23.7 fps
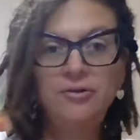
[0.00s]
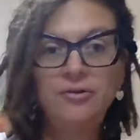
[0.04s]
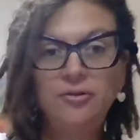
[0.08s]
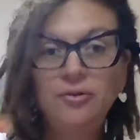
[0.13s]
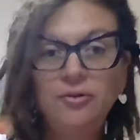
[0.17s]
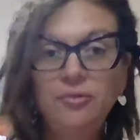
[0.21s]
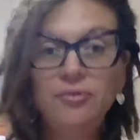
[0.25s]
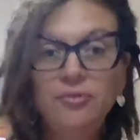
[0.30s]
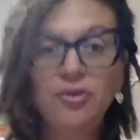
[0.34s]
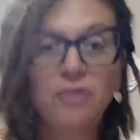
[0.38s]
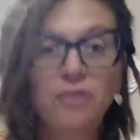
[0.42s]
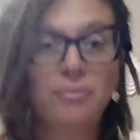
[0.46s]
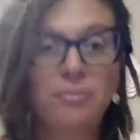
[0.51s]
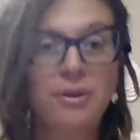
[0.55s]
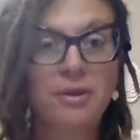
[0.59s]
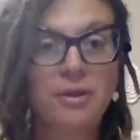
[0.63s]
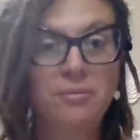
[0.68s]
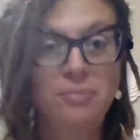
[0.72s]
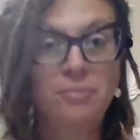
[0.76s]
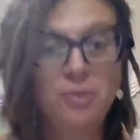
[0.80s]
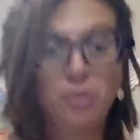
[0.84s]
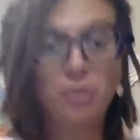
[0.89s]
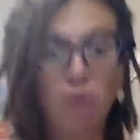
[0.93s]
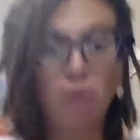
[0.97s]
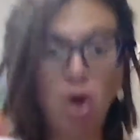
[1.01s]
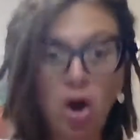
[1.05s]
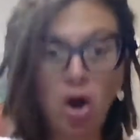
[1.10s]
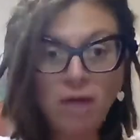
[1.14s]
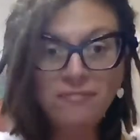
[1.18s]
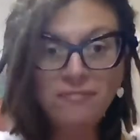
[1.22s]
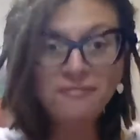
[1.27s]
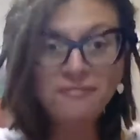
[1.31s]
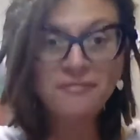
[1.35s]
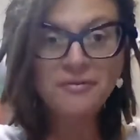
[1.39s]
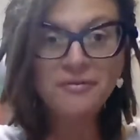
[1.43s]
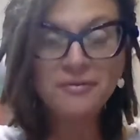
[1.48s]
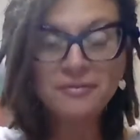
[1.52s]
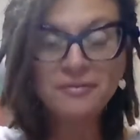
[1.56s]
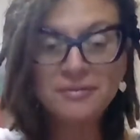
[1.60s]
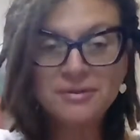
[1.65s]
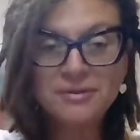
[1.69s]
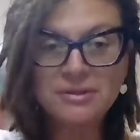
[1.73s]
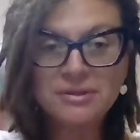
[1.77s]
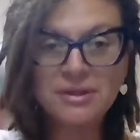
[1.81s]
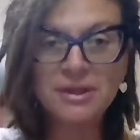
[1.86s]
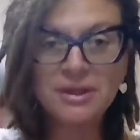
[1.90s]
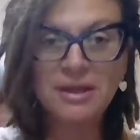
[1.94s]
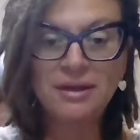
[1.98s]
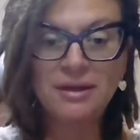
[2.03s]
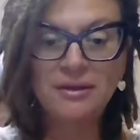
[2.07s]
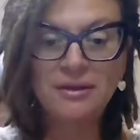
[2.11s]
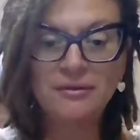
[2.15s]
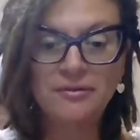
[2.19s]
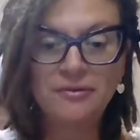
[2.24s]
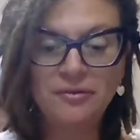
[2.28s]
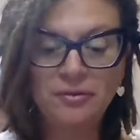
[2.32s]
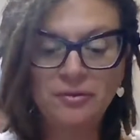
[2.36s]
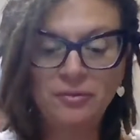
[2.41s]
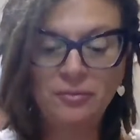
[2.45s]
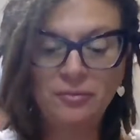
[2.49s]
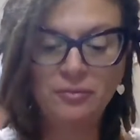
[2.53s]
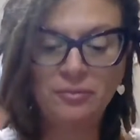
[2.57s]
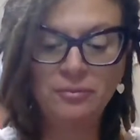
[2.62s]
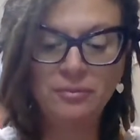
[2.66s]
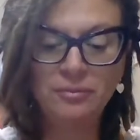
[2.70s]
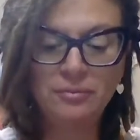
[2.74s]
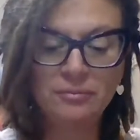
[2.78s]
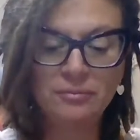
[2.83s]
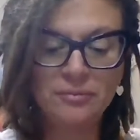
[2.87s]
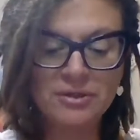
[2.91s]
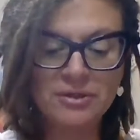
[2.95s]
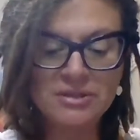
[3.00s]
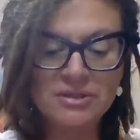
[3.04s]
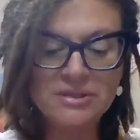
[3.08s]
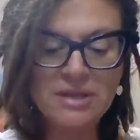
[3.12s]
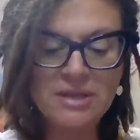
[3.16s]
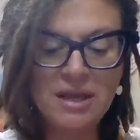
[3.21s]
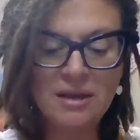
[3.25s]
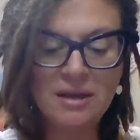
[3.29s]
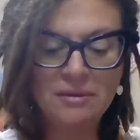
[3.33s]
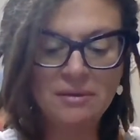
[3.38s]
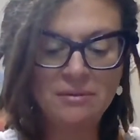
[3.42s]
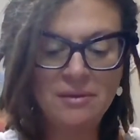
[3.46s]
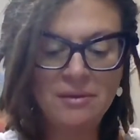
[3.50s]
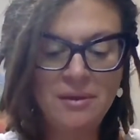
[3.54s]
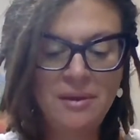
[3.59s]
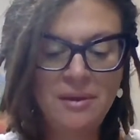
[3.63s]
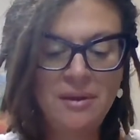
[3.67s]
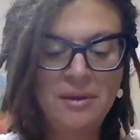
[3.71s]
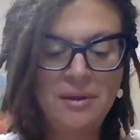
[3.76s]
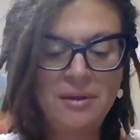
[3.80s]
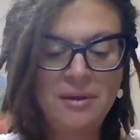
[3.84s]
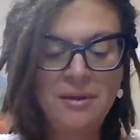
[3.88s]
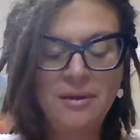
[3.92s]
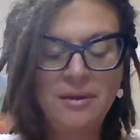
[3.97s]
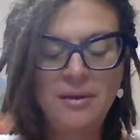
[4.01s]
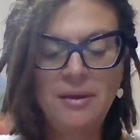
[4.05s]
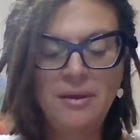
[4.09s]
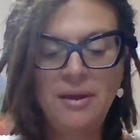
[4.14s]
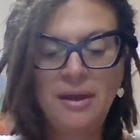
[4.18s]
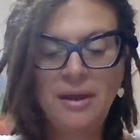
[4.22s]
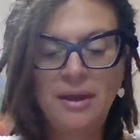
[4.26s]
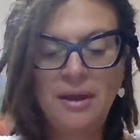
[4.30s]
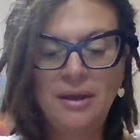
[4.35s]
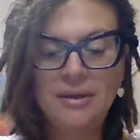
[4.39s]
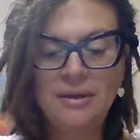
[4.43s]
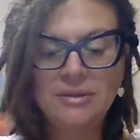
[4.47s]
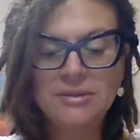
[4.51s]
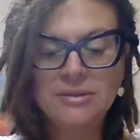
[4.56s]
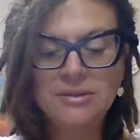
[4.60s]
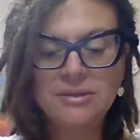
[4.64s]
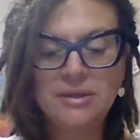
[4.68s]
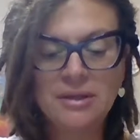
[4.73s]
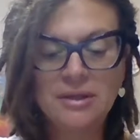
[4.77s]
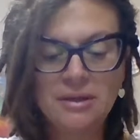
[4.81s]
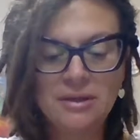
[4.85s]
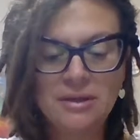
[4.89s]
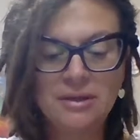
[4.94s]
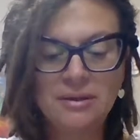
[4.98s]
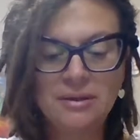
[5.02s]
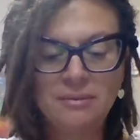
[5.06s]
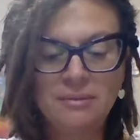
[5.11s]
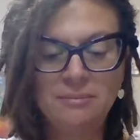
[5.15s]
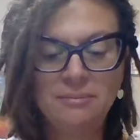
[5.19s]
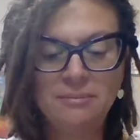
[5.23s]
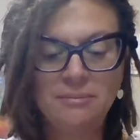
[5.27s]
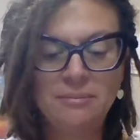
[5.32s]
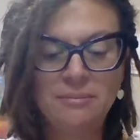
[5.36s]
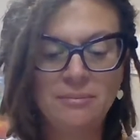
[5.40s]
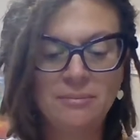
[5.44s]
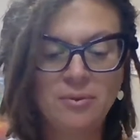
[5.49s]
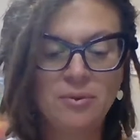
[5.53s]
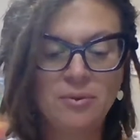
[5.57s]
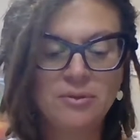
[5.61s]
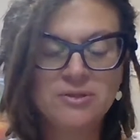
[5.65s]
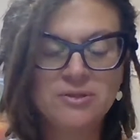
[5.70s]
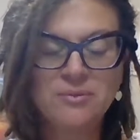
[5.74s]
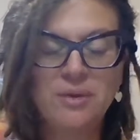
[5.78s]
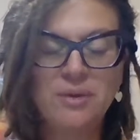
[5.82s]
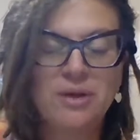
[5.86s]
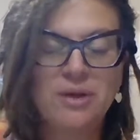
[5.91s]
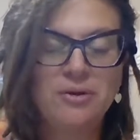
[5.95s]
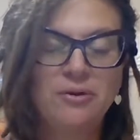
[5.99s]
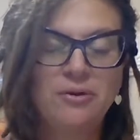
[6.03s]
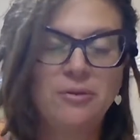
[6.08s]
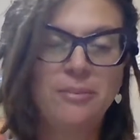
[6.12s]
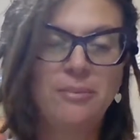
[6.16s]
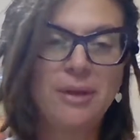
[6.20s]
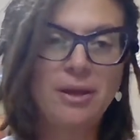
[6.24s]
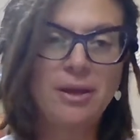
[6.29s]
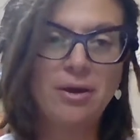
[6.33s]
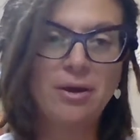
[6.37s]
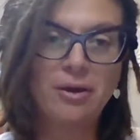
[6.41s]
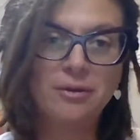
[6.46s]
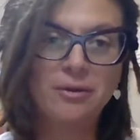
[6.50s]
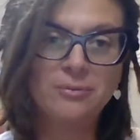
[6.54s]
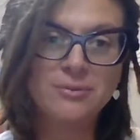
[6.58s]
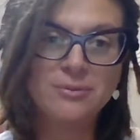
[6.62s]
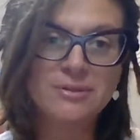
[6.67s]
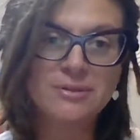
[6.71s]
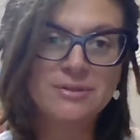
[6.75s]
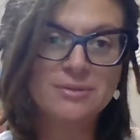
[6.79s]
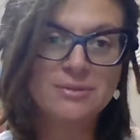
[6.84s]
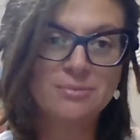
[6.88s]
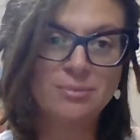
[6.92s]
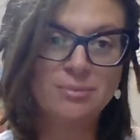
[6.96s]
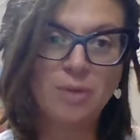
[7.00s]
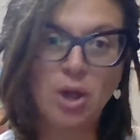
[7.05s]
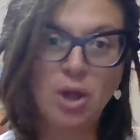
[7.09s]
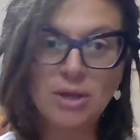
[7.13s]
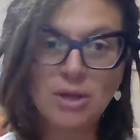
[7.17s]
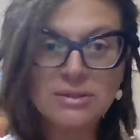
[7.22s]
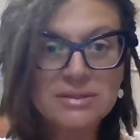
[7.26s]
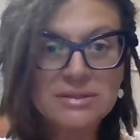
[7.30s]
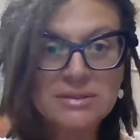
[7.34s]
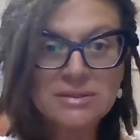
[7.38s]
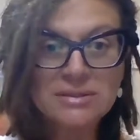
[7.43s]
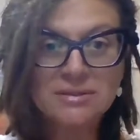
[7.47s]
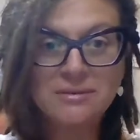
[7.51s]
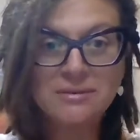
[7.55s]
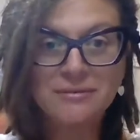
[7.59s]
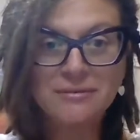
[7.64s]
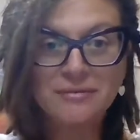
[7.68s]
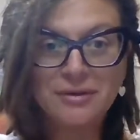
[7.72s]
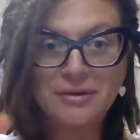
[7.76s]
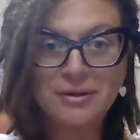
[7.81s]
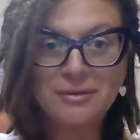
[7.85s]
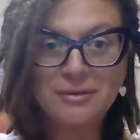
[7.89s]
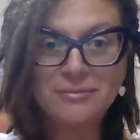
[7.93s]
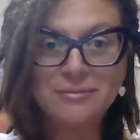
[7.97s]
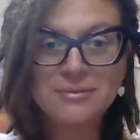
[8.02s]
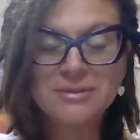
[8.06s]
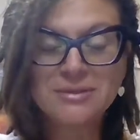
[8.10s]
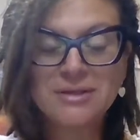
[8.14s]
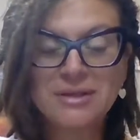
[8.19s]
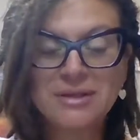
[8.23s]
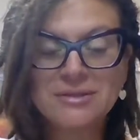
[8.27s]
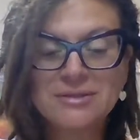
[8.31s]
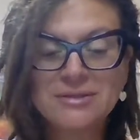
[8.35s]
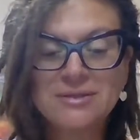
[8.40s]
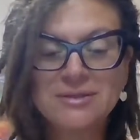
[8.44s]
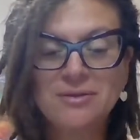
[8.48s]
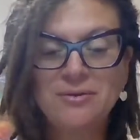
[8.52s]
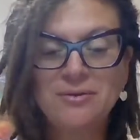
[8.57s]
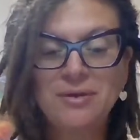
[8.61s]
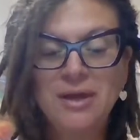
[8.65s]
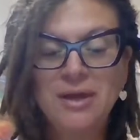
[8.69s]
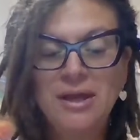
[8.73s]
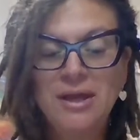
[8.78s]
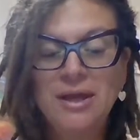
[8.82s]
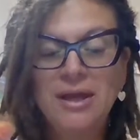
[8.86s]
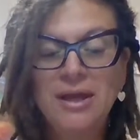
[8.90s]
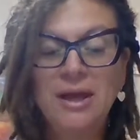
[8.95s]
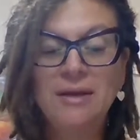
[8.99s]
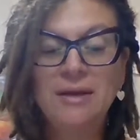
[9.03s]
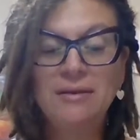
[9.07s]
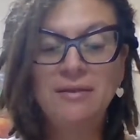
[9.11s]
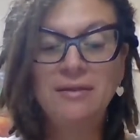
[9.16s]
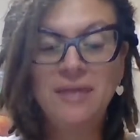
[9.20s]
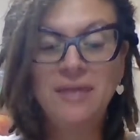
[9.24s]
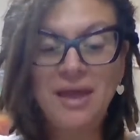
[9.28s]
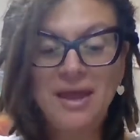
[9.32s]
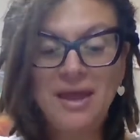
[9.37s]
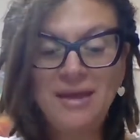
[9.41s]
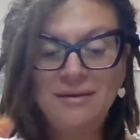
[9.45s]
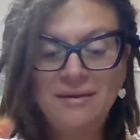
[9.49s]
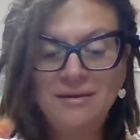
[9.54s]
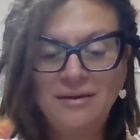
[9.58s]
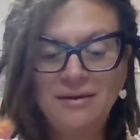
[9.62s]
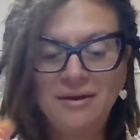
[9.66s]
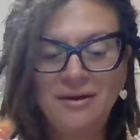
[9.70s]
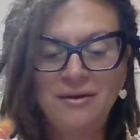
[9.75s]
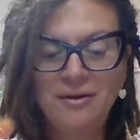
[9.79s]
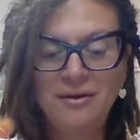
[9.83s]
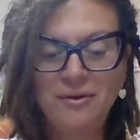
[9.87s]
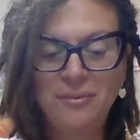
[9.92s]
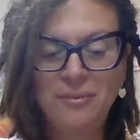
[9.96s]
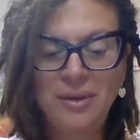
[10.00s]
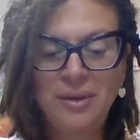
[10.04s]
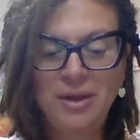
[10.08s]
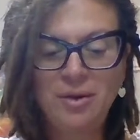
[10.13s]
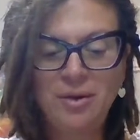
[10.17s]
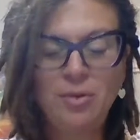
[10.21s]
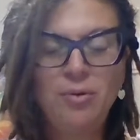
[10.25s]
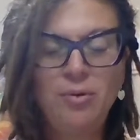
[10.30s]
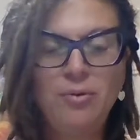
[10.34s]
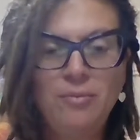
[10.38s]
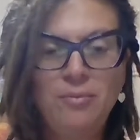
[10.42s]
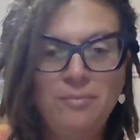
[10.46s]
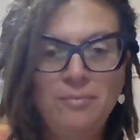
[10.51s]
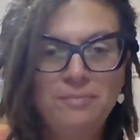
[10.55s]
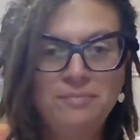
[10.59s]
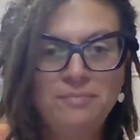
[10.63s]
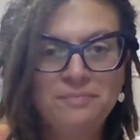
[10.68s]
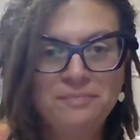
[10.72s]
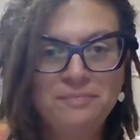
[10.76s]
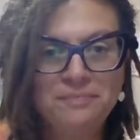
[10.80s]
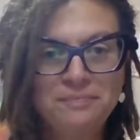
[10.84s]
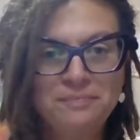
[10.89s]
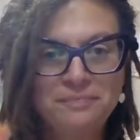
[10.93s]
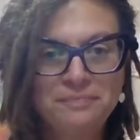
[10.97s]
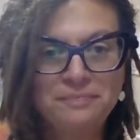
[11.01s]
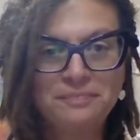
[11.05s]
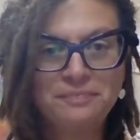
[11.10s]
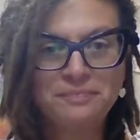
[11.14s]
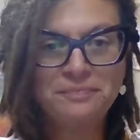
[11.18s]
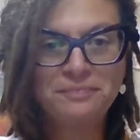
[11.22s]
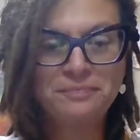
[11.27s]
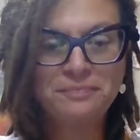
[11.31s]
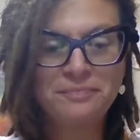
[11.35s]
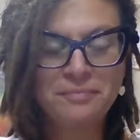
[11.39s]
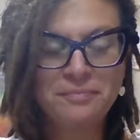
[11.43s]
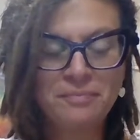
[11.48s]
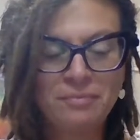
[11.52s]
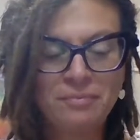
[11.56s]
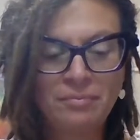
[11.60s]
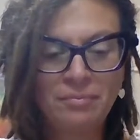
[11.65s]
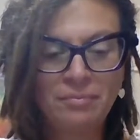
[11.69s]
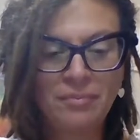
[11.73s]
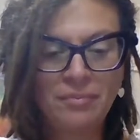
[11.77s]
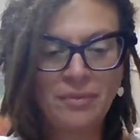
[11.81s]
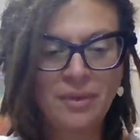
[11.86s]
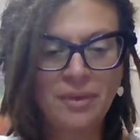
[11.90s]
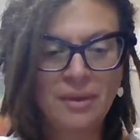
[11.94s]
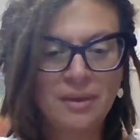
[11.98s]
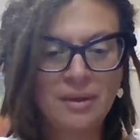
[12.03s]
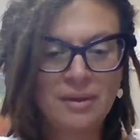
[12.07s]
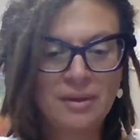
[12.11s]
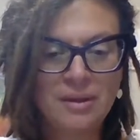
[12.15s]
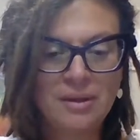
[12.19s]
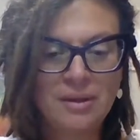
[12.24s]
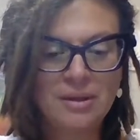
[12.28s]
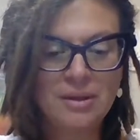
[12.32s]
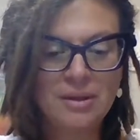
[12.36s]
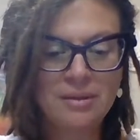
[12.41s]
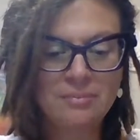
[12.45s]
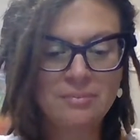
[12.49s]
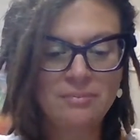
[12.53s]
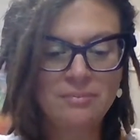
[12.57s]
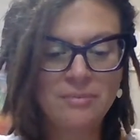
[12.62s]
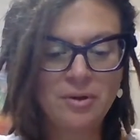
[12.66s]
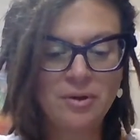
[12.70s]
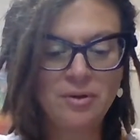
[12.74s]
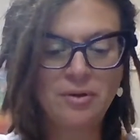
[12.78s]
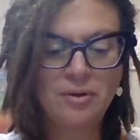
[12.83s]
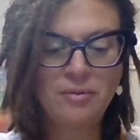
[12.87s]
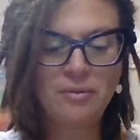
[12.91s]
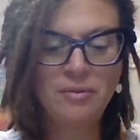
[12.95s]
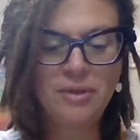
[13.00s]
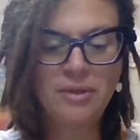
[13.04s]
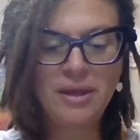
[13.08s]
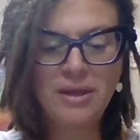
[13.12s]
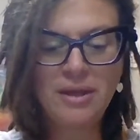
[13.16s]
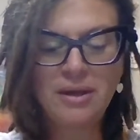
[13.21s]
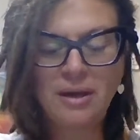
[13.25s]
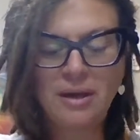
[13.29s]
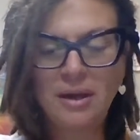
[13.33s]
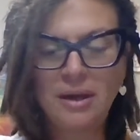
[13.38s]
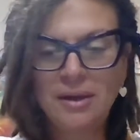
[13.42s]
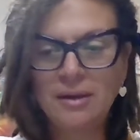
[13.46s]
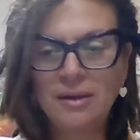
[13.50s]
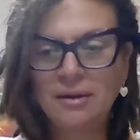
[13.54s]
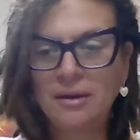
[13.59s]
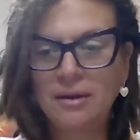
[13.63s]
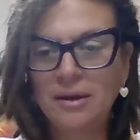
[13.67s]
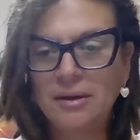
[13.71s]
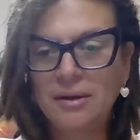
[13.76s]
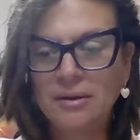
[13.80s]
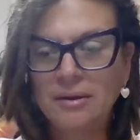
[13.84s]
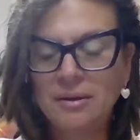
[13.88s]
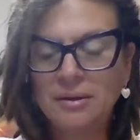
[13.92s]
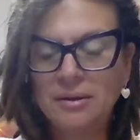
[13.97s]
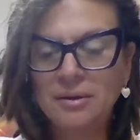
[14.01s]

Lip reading: to turn my computer off to get it to reset. And of course, when I turned it back on, it was lost. The video was lost. So, and then on our way home, then I got,